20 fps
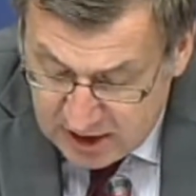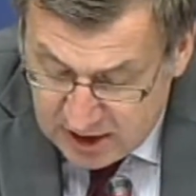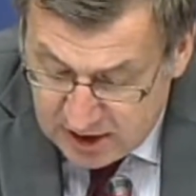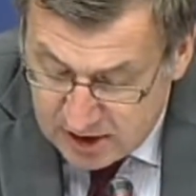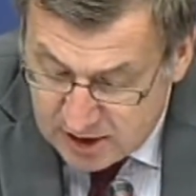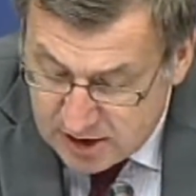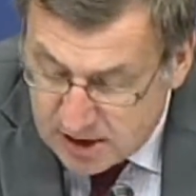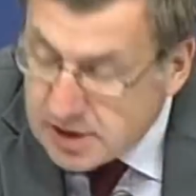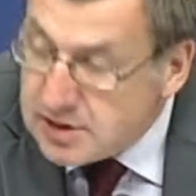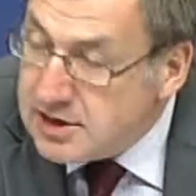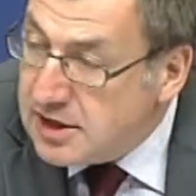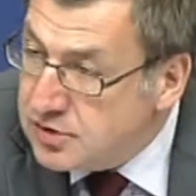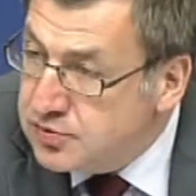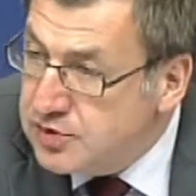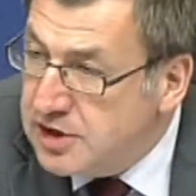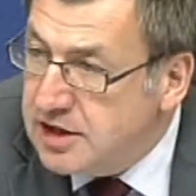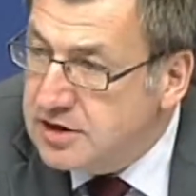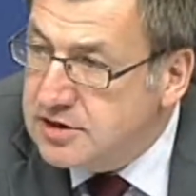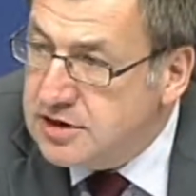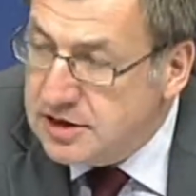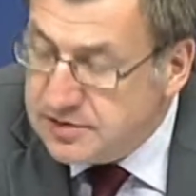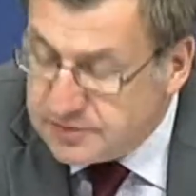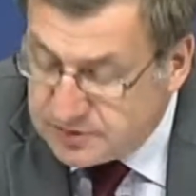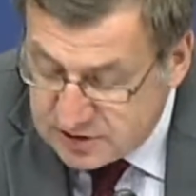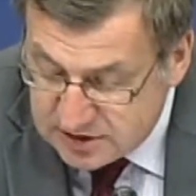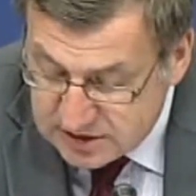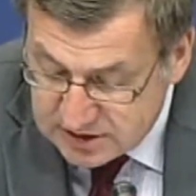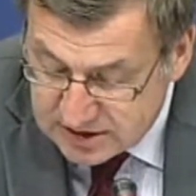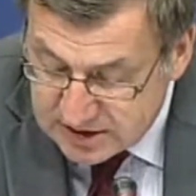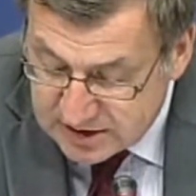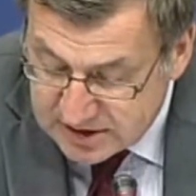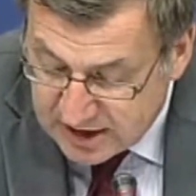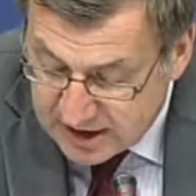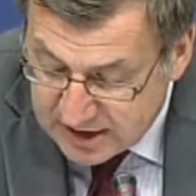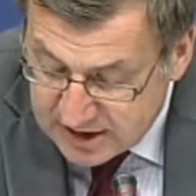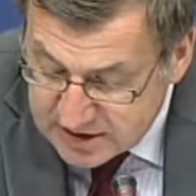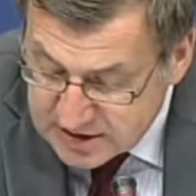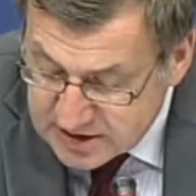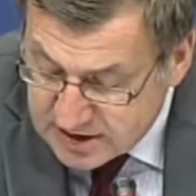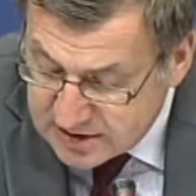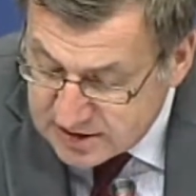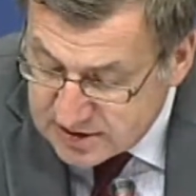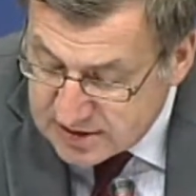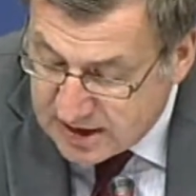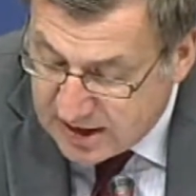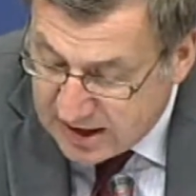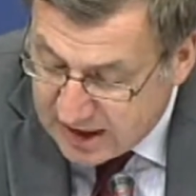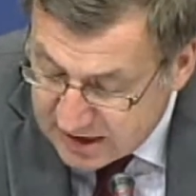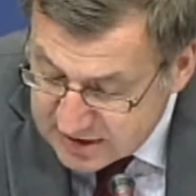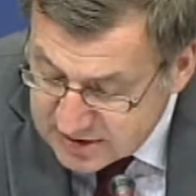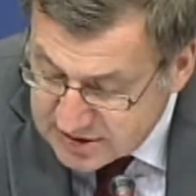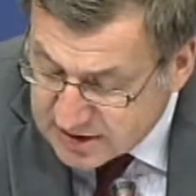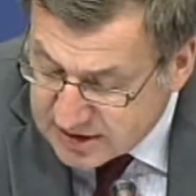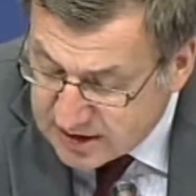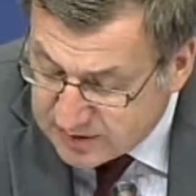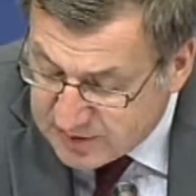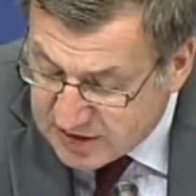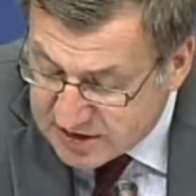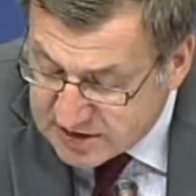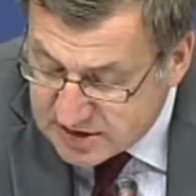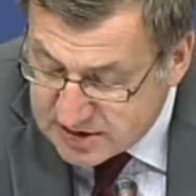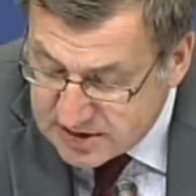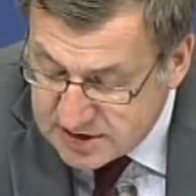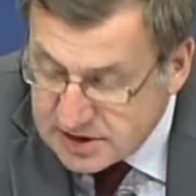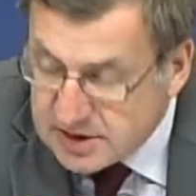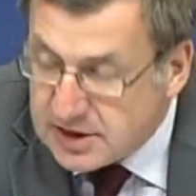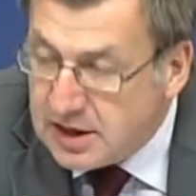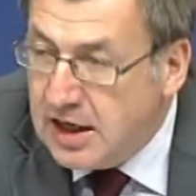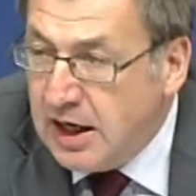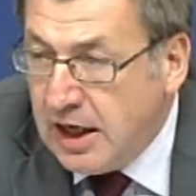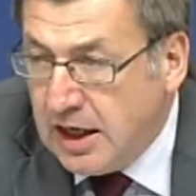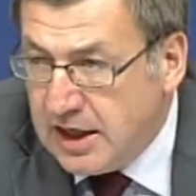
Uh, yet we are confident that Iceland has the capacity,